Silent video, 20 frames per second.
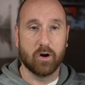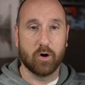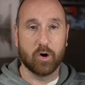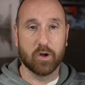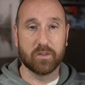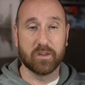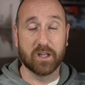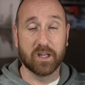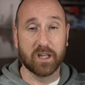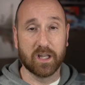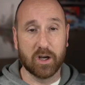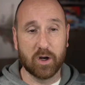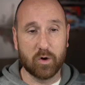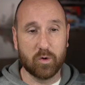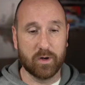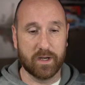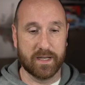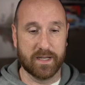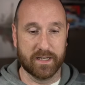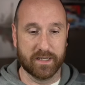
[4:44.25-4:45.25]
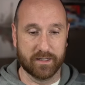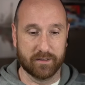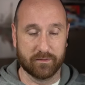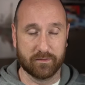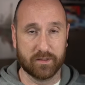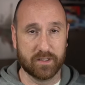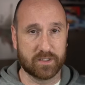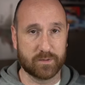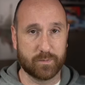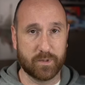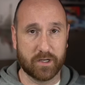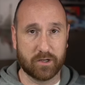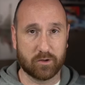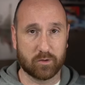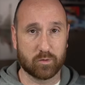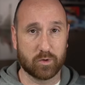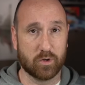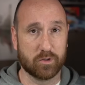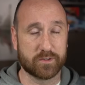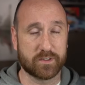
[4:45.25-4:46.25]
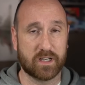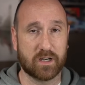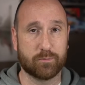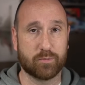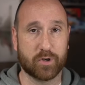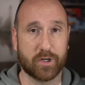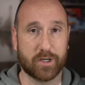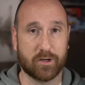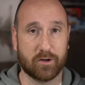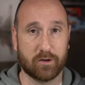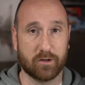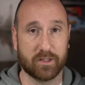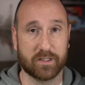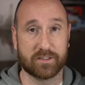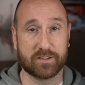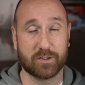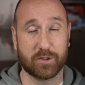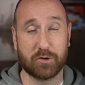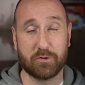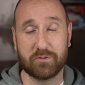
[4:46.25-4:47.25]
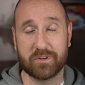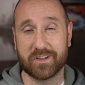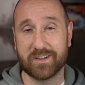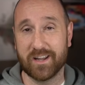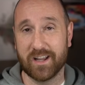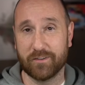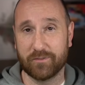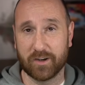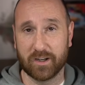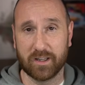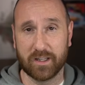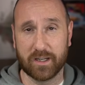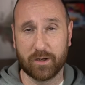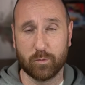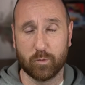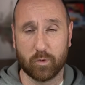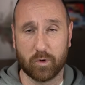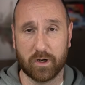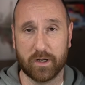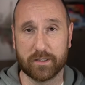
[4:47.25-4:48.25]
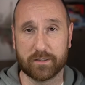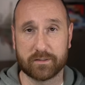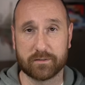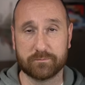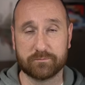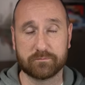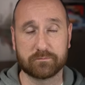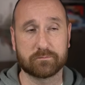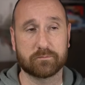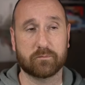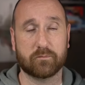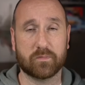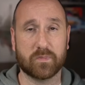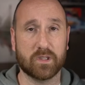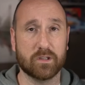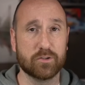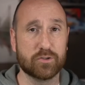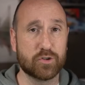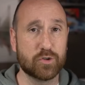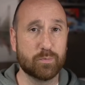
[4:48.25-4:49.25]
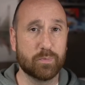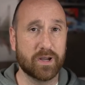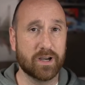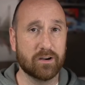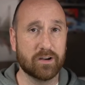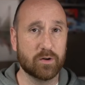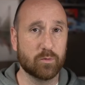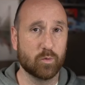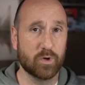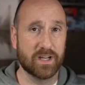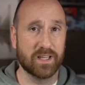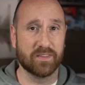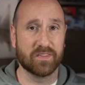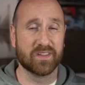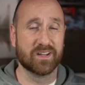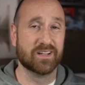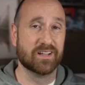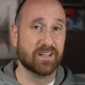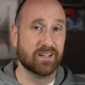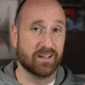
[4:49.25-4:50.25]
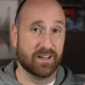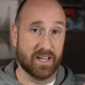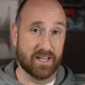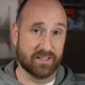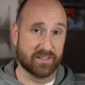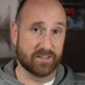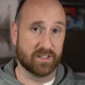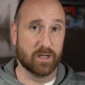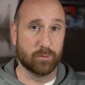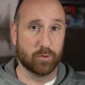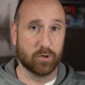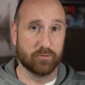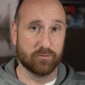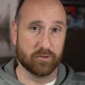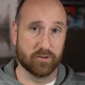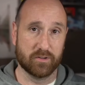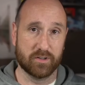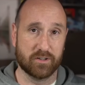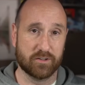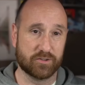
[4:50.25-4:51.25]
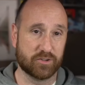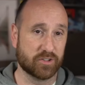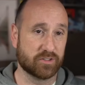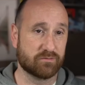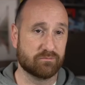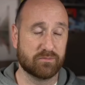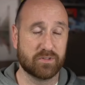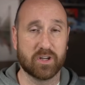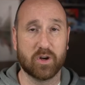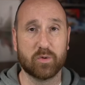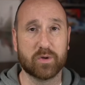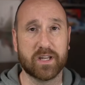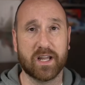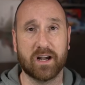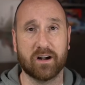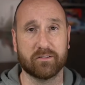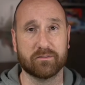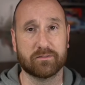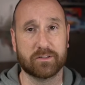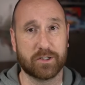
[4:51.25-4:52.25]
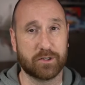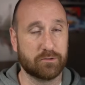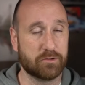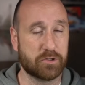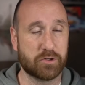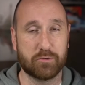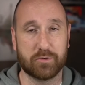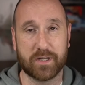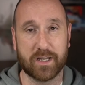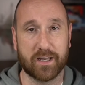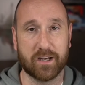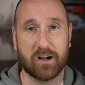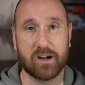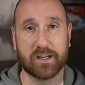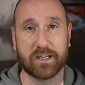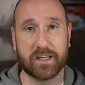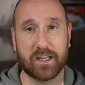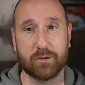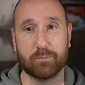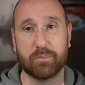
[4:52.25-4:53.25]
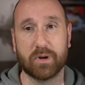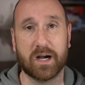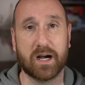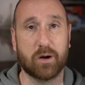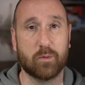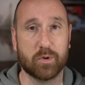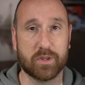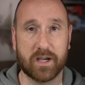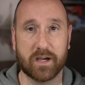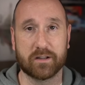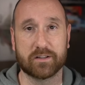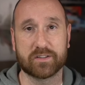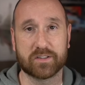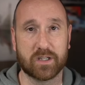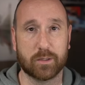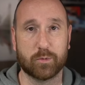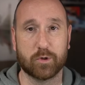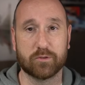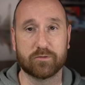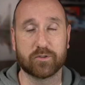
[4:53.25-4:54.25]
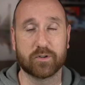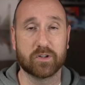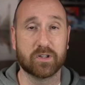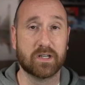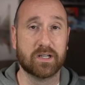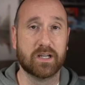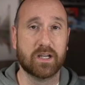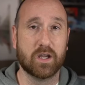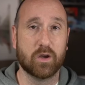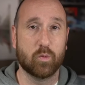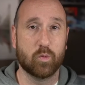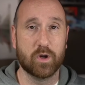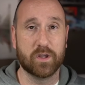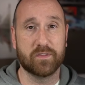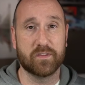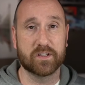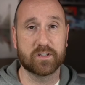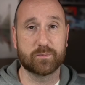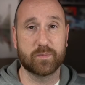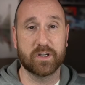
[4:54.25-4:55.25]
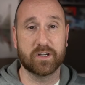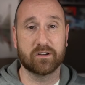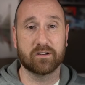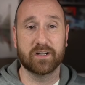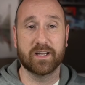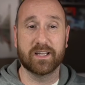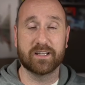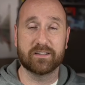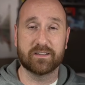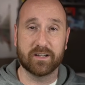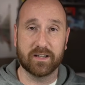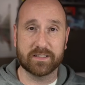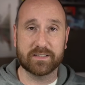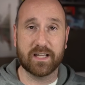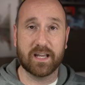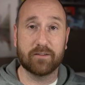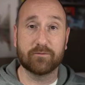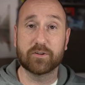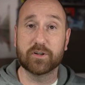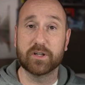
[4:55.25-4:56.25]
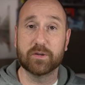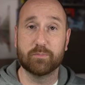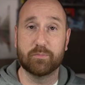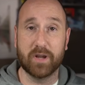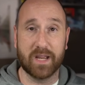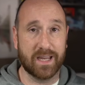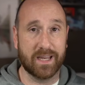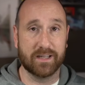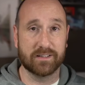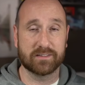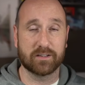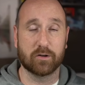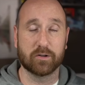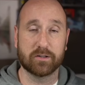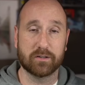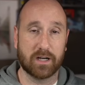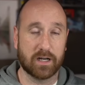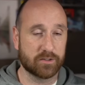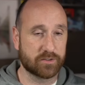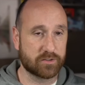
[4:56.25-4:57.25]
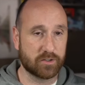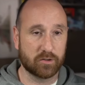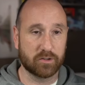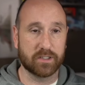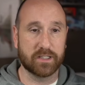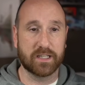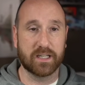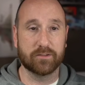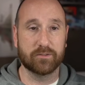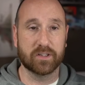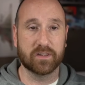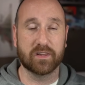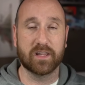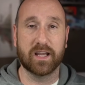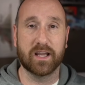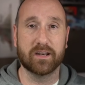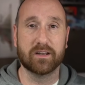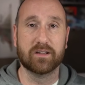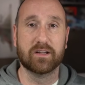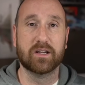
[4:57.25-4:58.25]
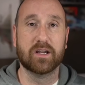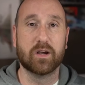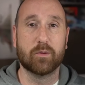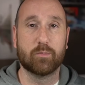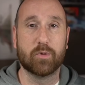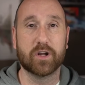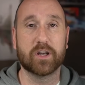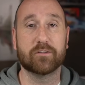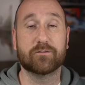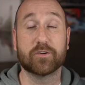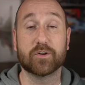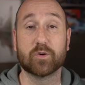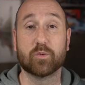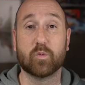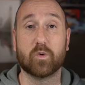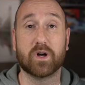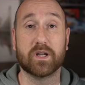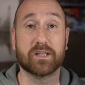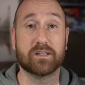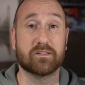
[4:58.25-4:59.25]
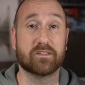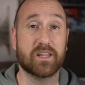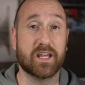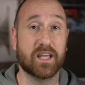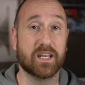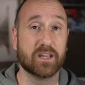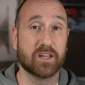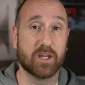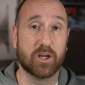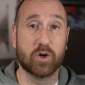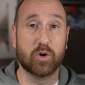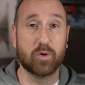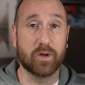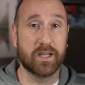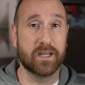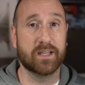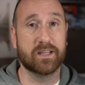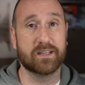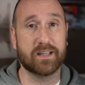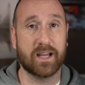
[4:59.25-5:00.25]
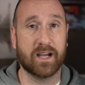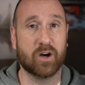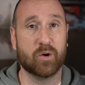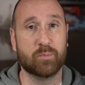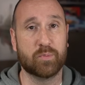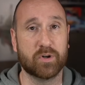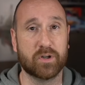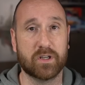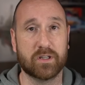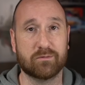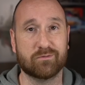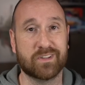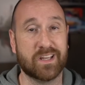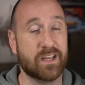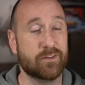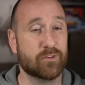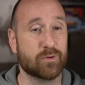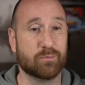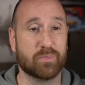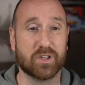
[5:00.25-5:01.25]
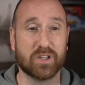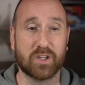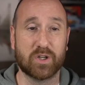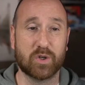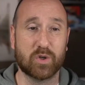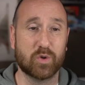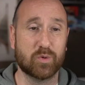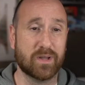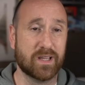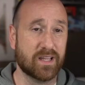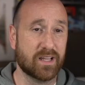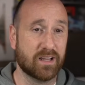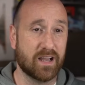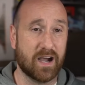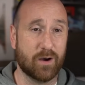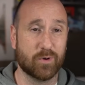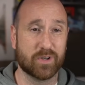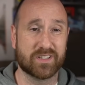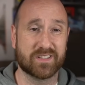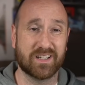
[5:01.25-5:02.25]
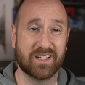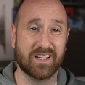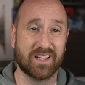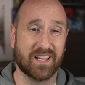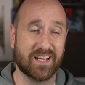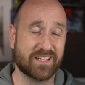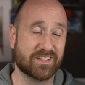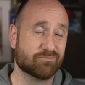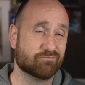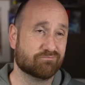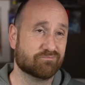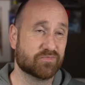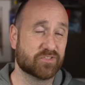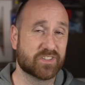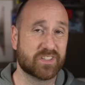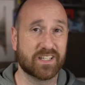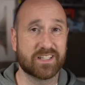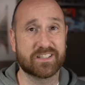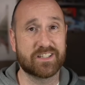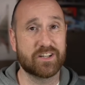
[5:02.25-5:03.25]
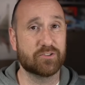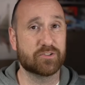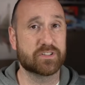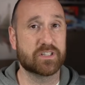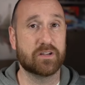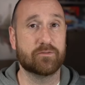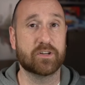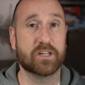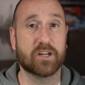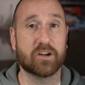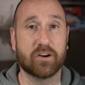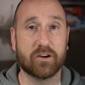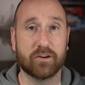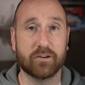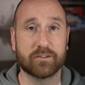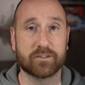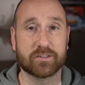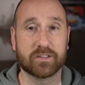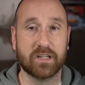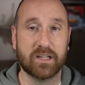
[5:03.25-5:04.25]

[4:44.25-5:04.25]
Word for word: On the low end, this speaker rolls off pretty early, so you definitely want to pair it with a subwoofer. There's just no doubt. You cannot get by without a subwoofer with this speaker. It does have good bass. I'll, I'll certainly give it that. But if you're wanting that low end output, even below, I would say like 60 or 70 hertz,